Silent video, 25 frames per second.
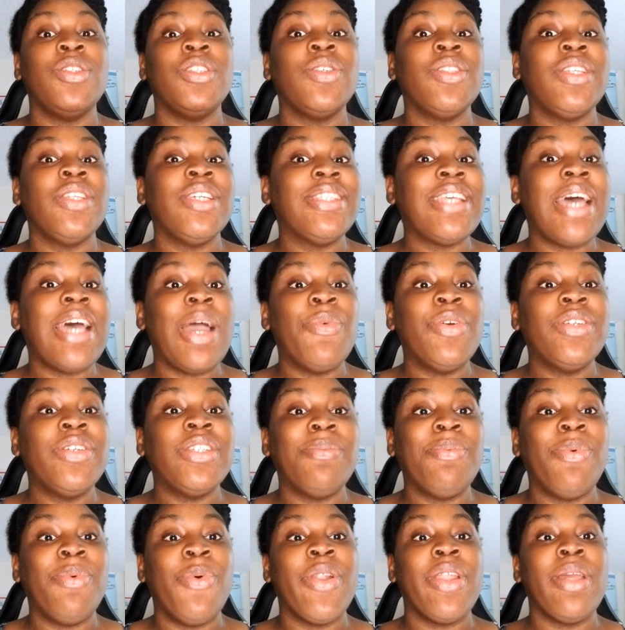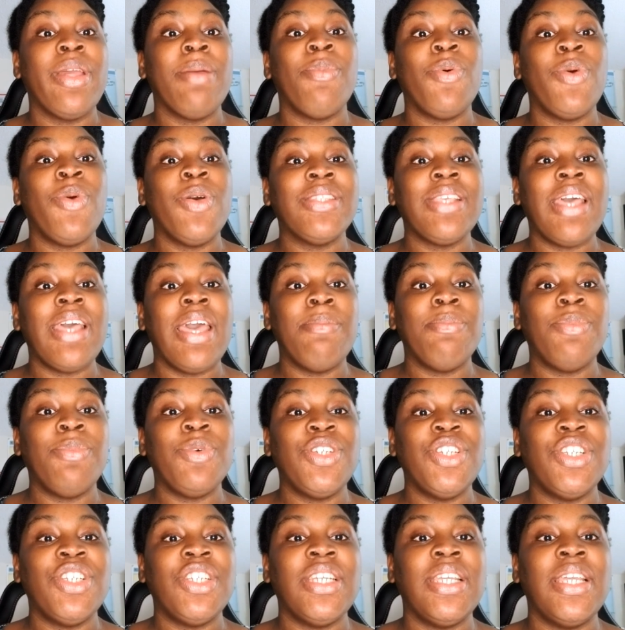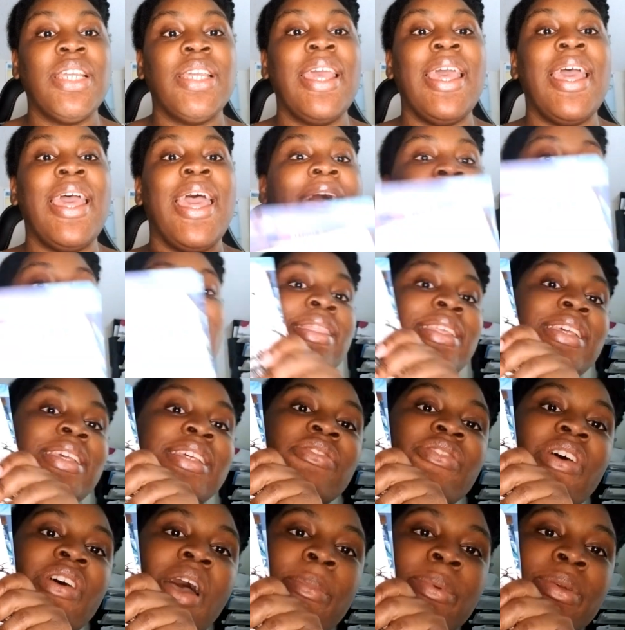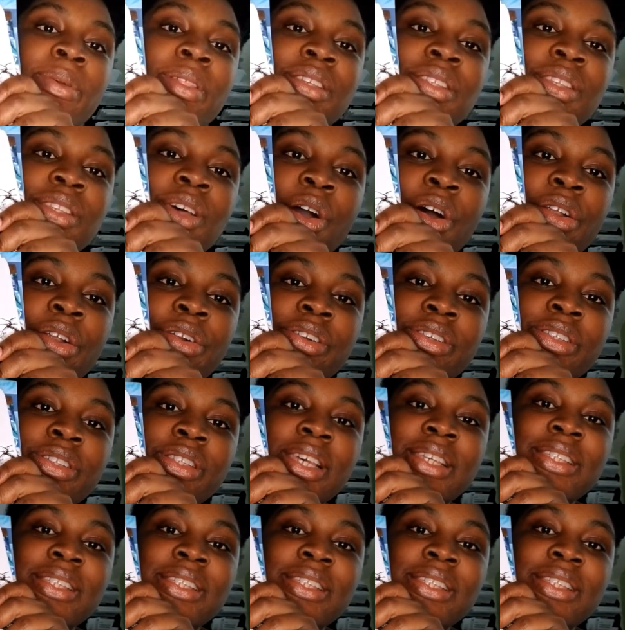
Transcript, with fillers: So this time we're supporting Books N Bush Tea and these fabulous authors,